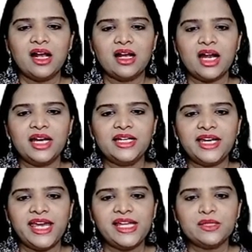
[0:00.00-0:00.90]

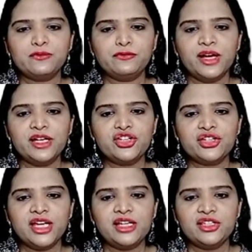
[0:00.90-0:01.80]
contains
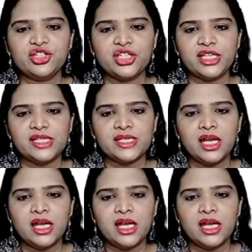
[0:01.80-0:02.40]
functional genes.